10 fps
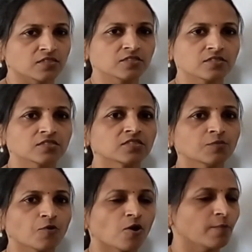This is
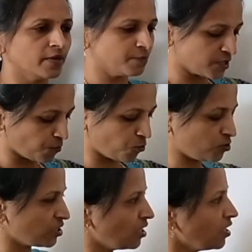the problem.
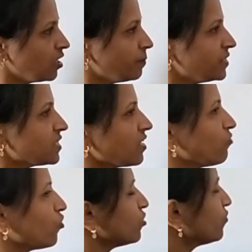Suppose, means I
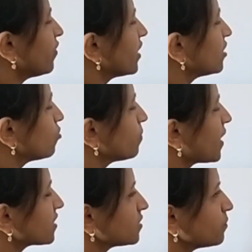want to find out
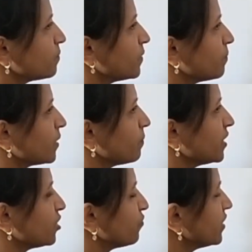maximum number
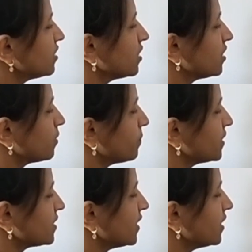between three numbers.